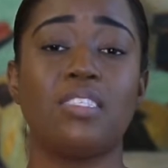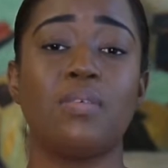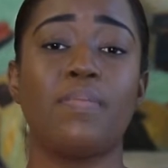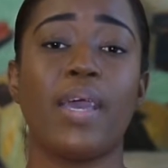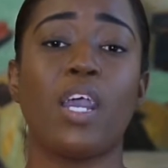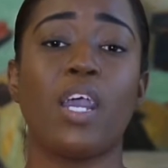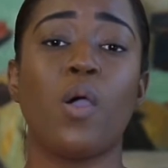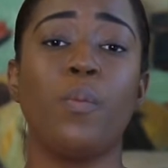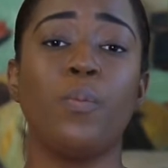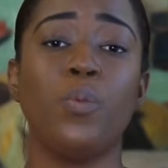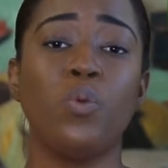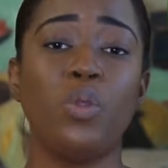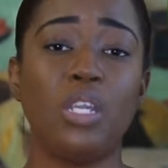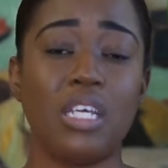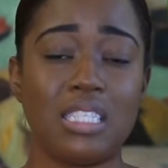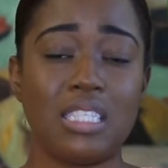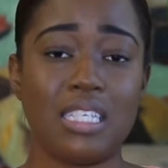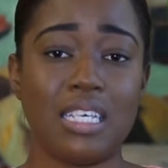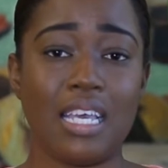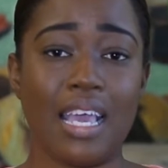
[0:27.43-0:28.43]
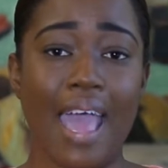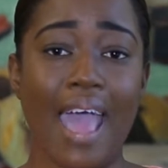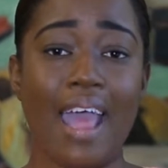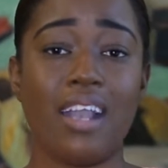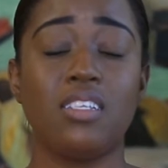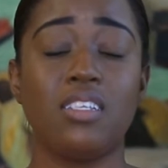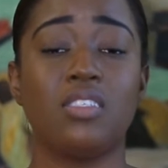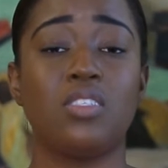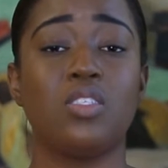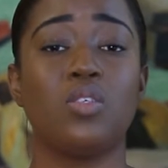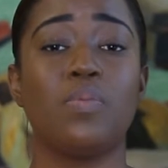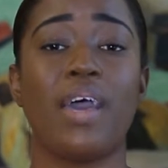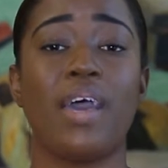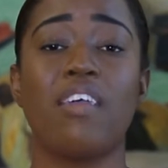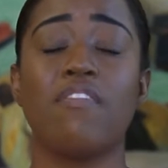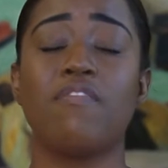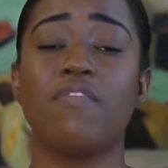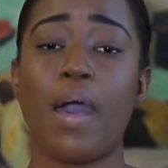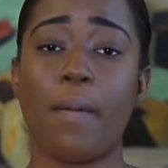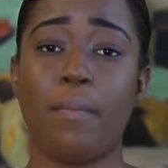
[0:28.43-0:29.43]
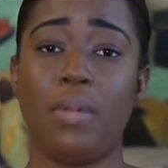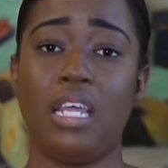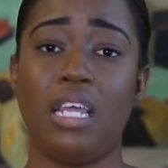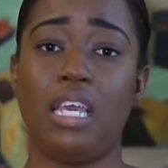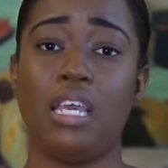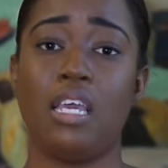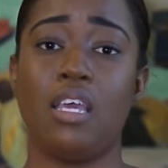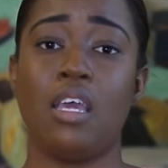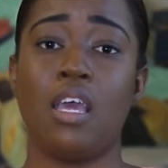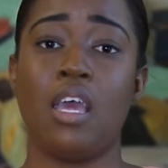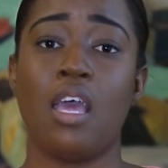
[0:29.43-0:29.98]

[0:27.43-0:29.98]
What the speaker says: to my community and to my family.